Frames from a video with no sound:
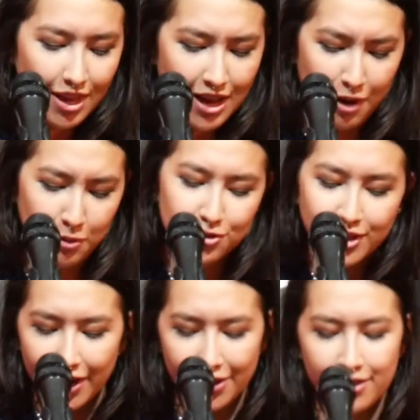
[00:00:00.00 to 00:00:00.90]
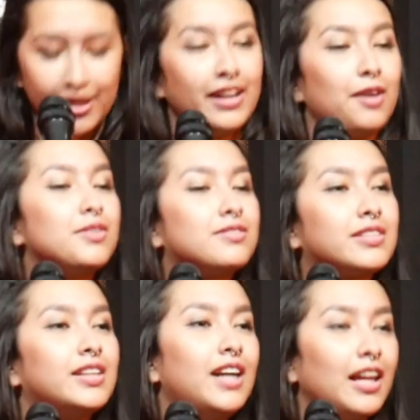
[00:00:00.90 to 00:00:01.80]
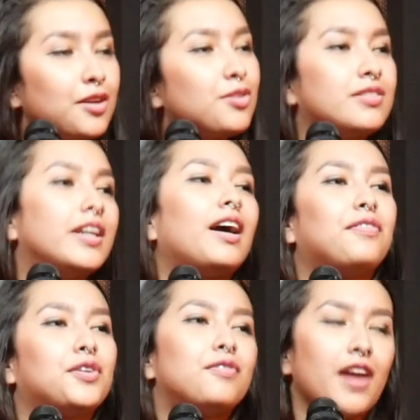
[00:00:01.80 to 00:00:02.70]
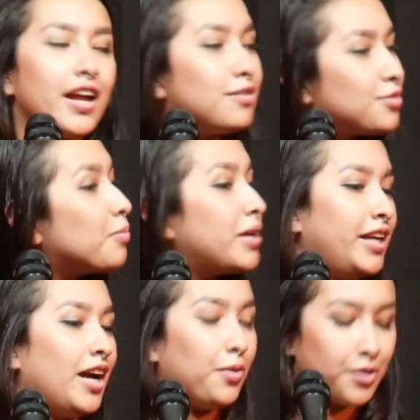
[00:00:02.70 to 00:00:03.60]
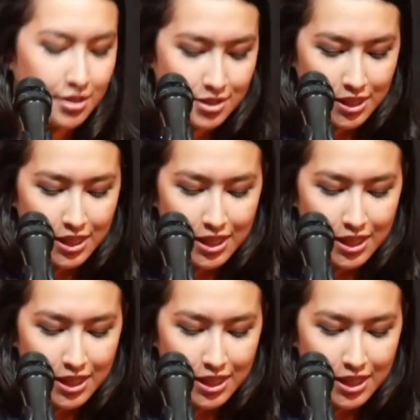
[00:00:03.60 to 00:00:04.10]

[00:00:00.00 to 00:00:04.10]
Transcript: I was tired, and I was a little sick after flying so many hours.